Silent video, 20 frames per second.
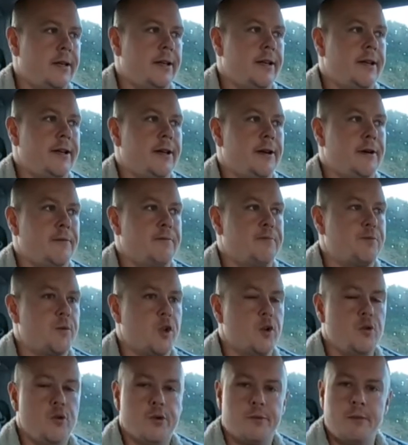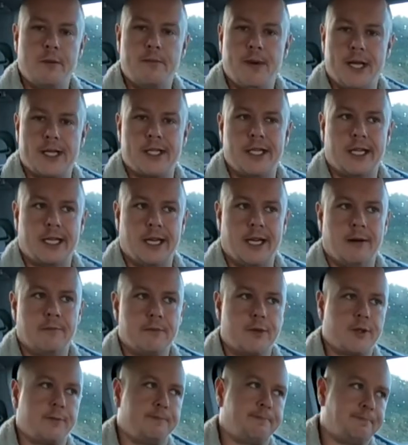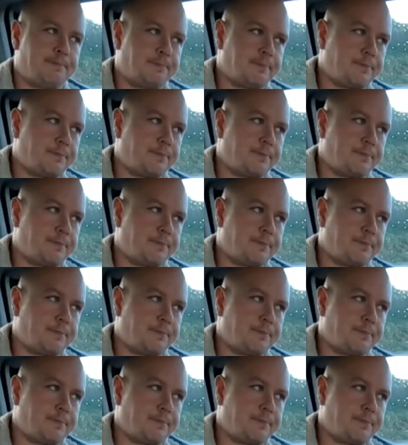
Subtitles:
Use me Bessie clamps,